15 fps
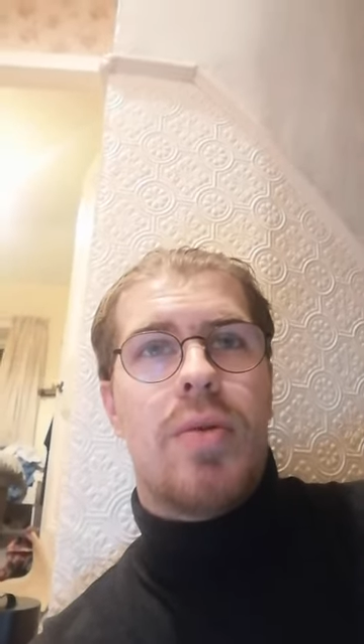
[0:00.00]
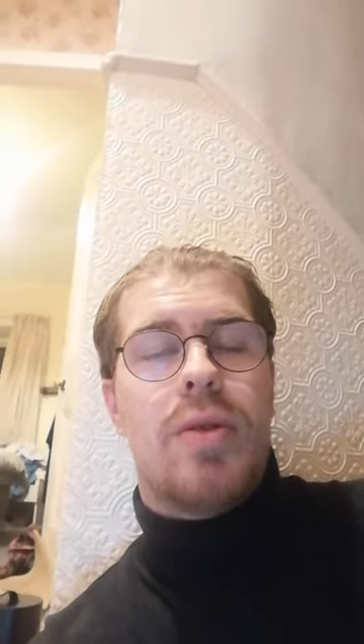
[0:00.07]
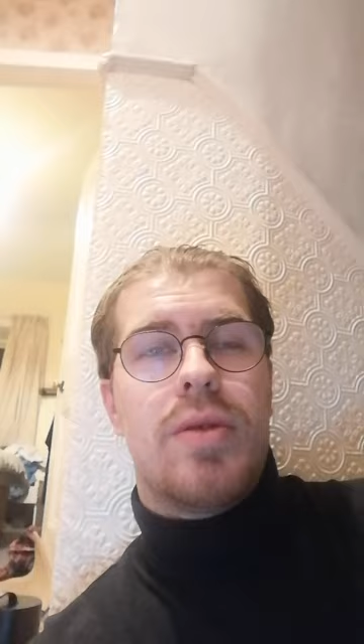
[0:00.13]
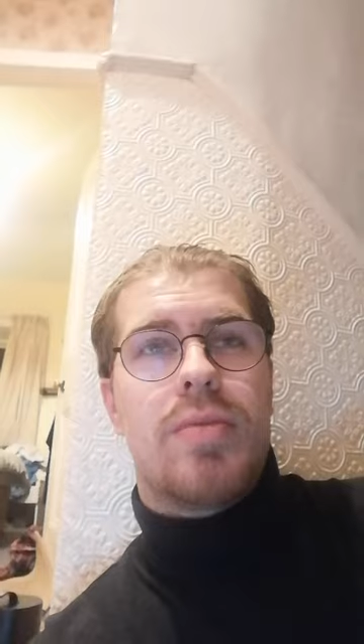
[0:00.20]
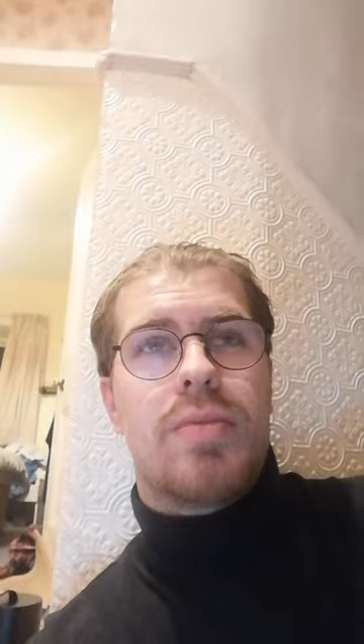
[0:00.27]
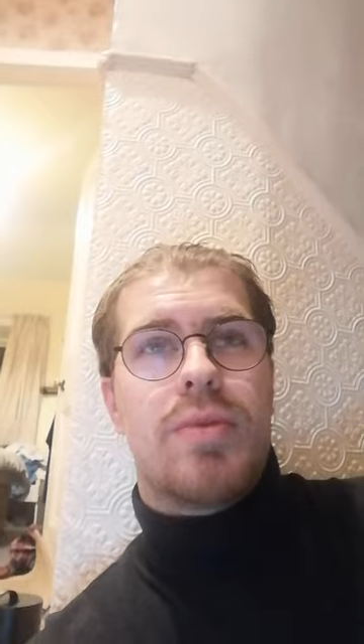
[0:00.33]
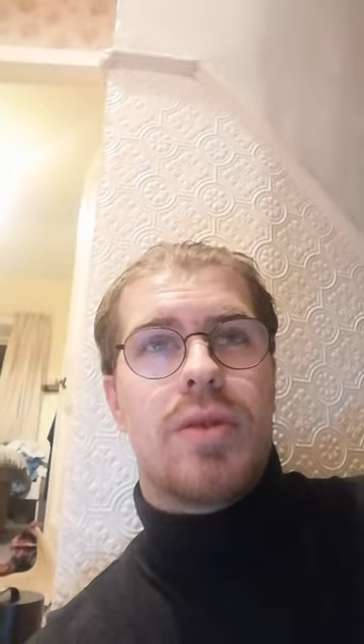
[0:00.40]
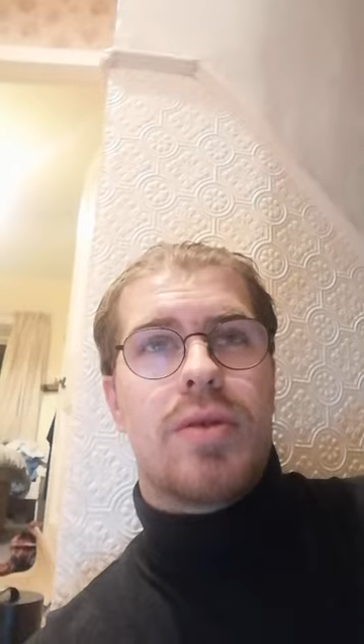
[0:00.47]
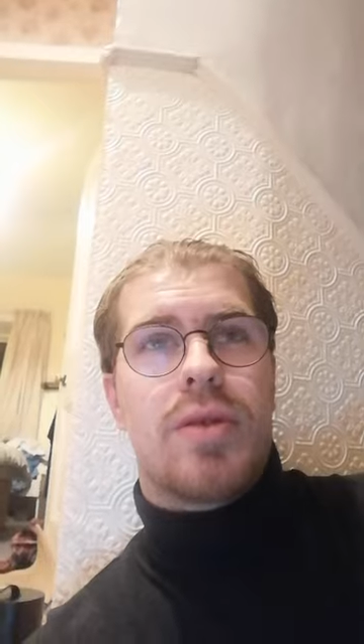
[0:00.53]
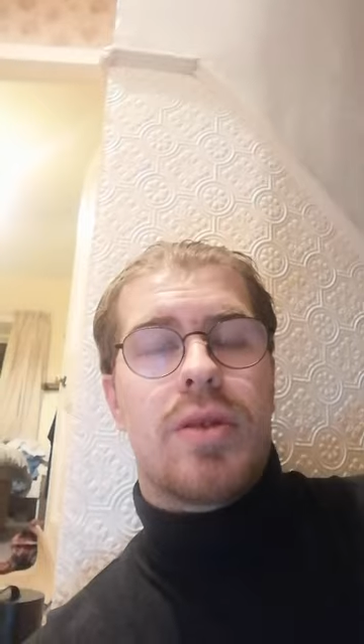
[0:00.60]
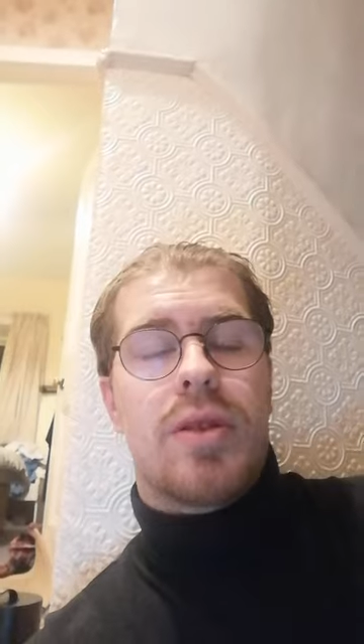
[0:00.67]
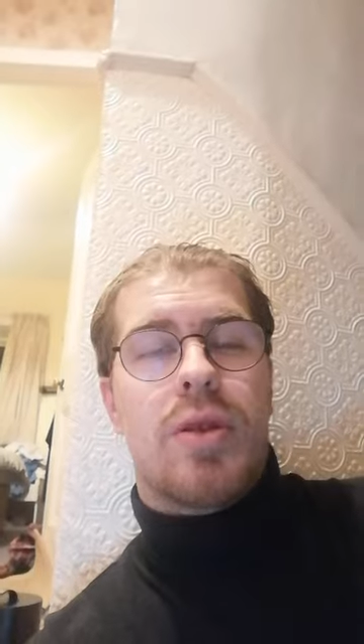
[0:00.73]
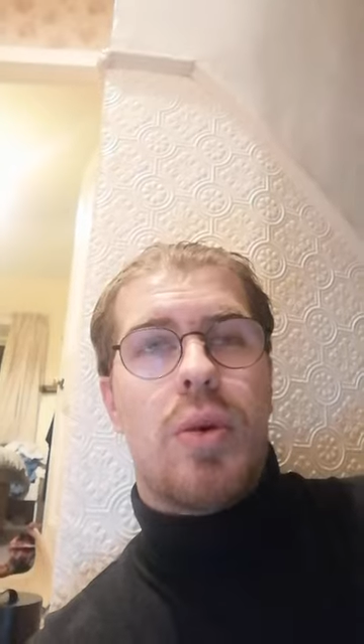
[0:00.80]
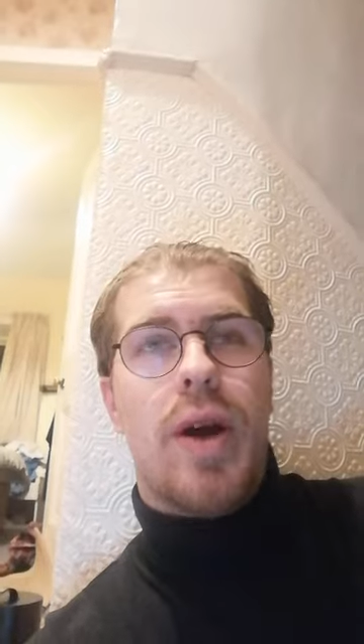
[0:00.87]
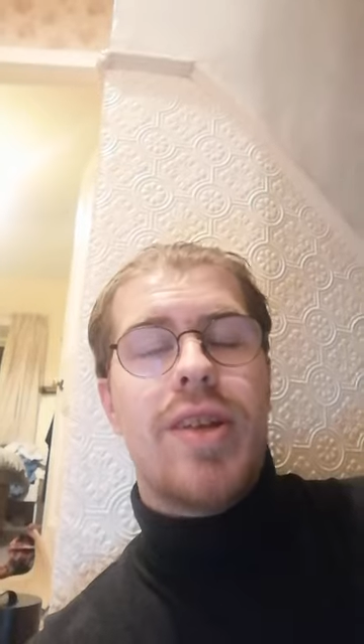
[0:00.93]

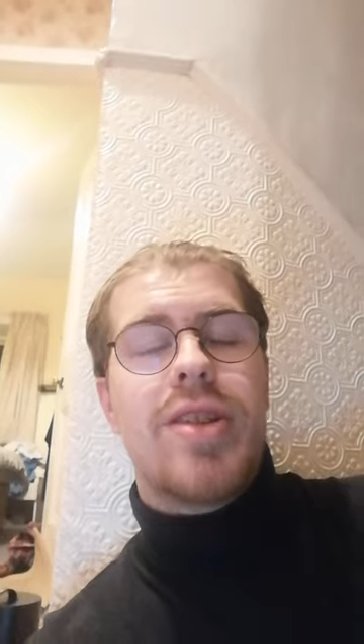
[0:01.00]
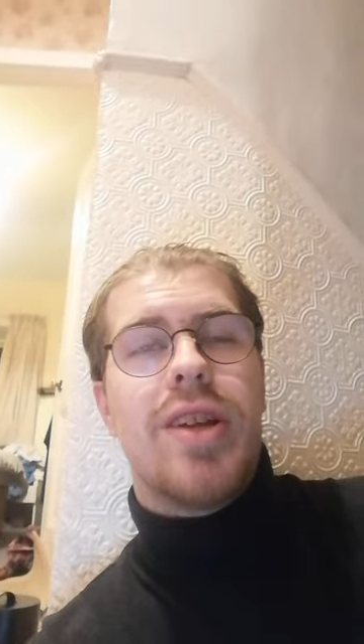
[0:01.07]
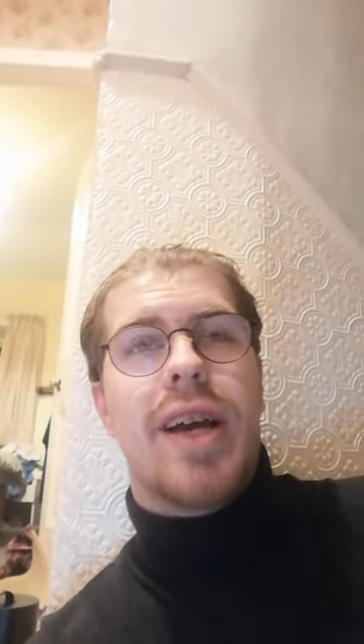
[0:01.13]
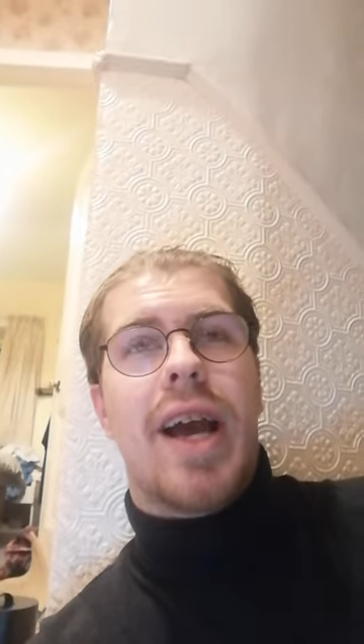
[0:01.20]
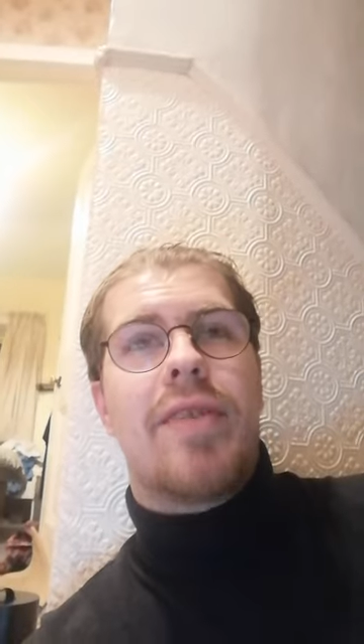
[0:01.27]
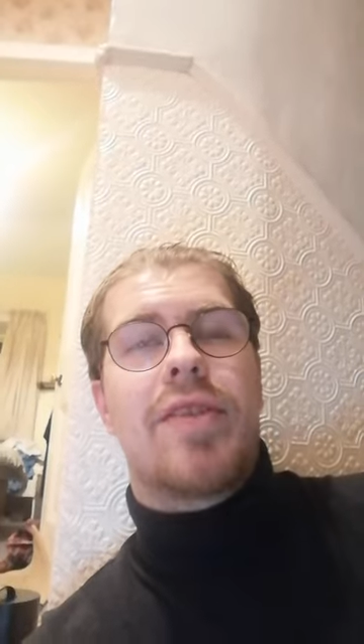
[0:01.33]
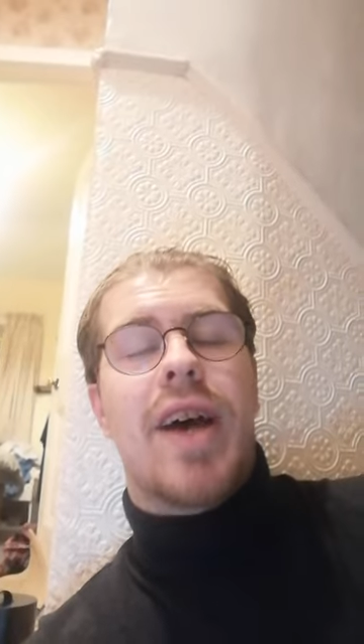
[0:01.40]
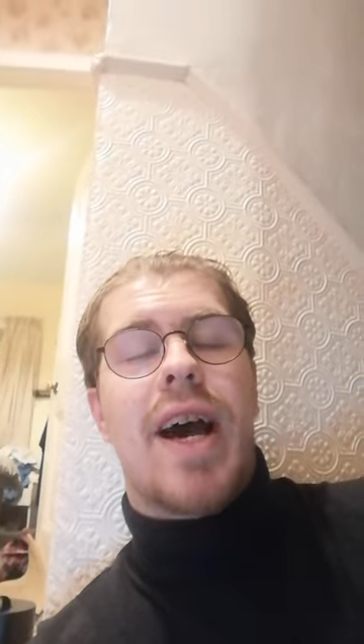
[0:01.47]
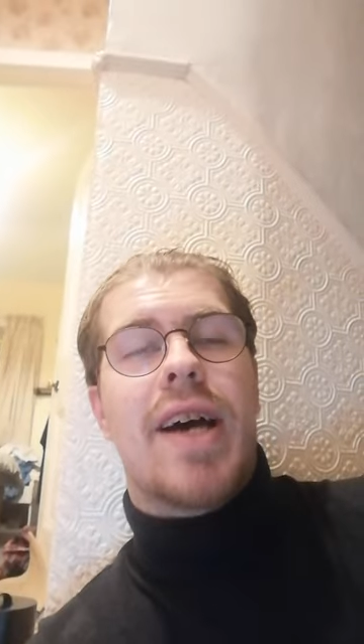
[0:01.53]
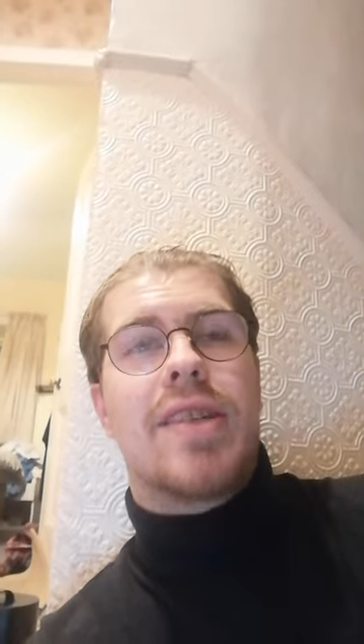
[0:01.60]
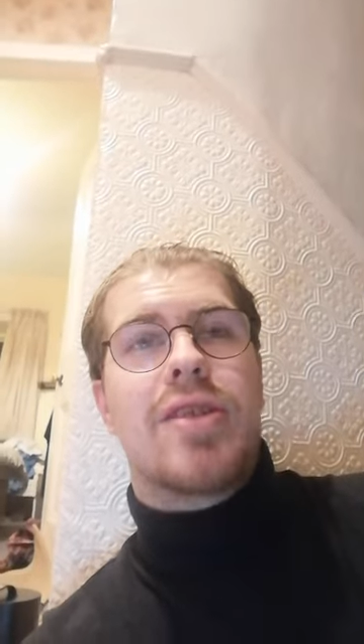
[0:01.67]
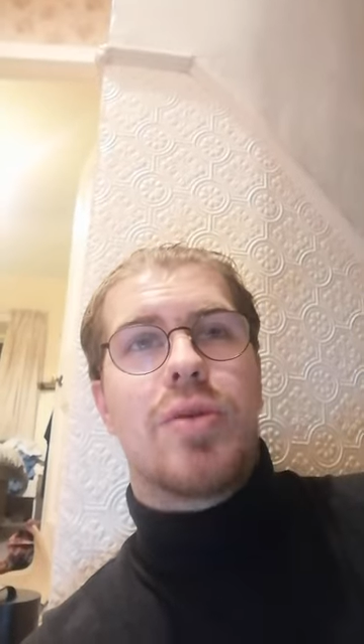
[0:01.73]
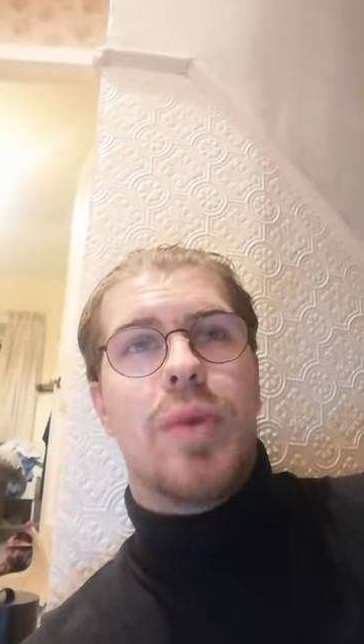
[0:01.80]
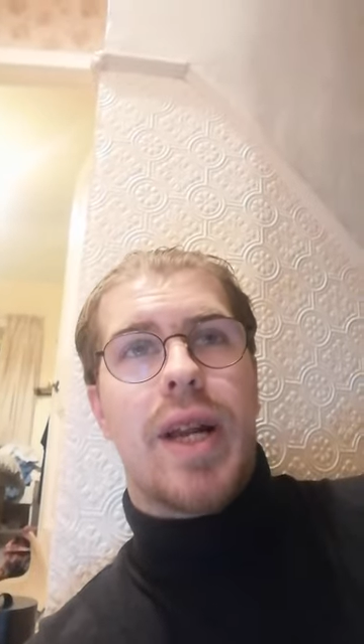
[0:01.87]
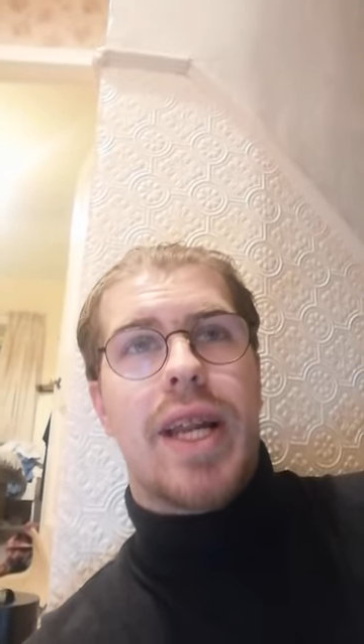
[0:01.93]
the question I have to
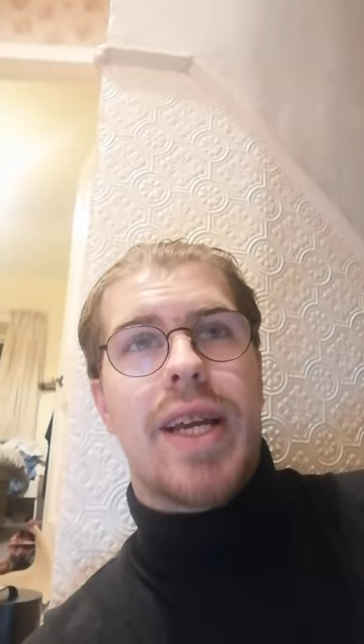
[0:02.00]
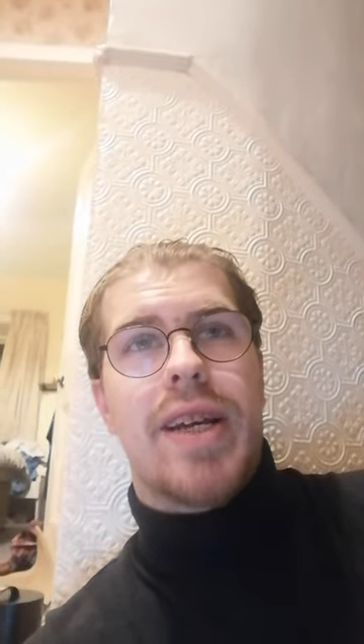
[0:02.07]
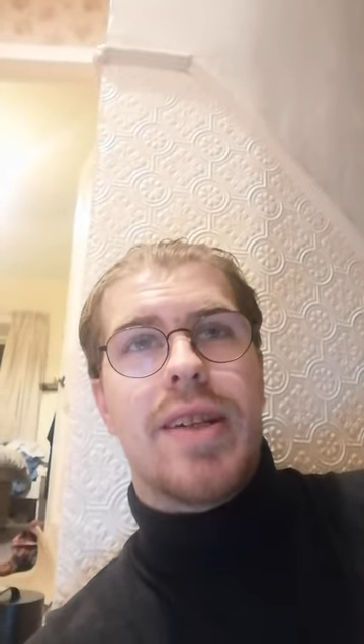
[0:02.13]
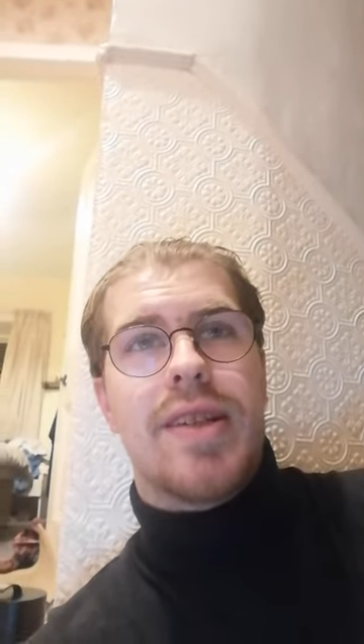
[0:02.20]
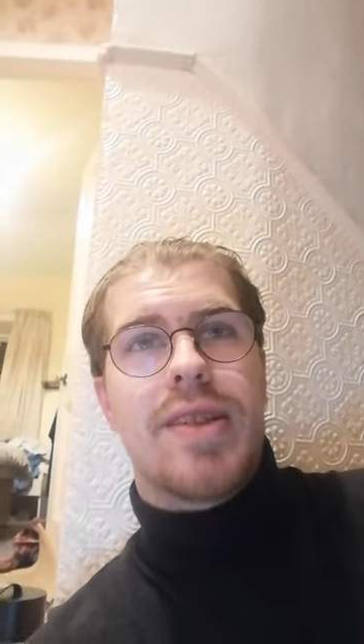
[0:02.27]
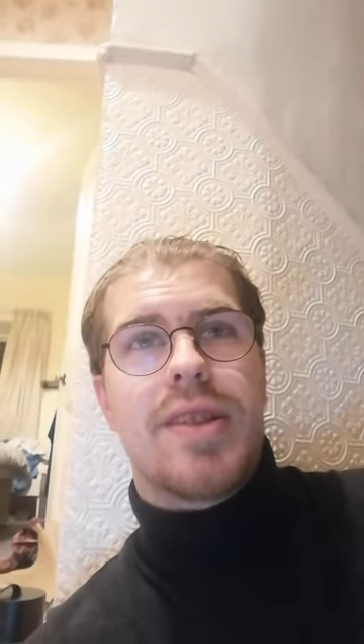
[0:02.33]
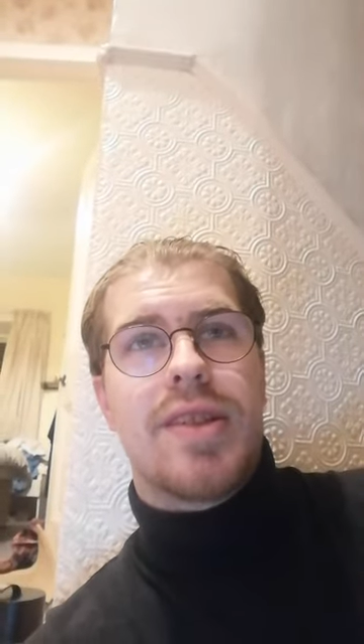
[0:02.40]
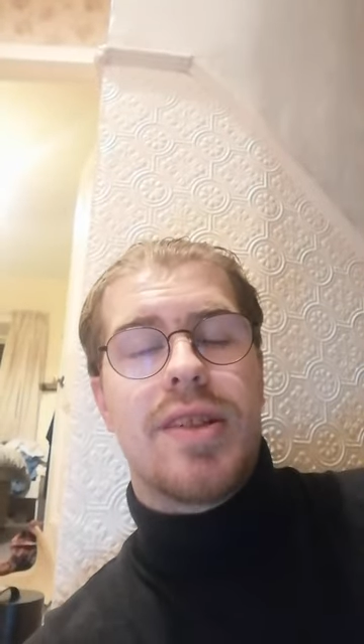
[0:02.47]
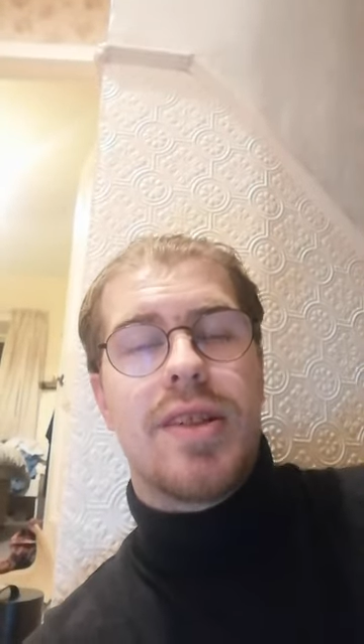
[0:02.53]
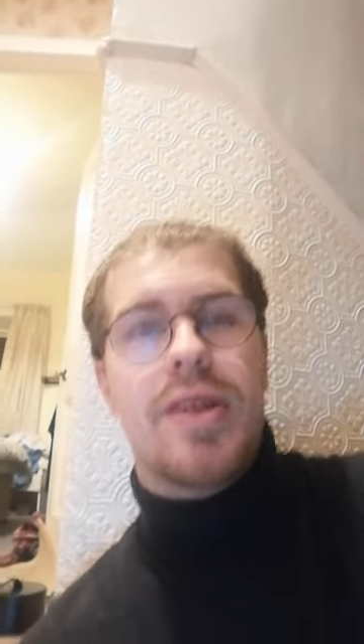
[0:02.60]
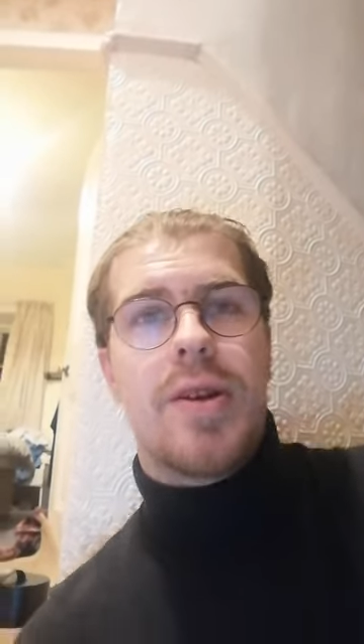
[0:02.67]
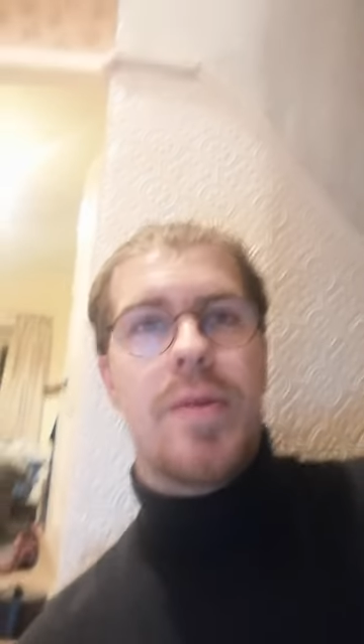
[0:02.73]
ask really is,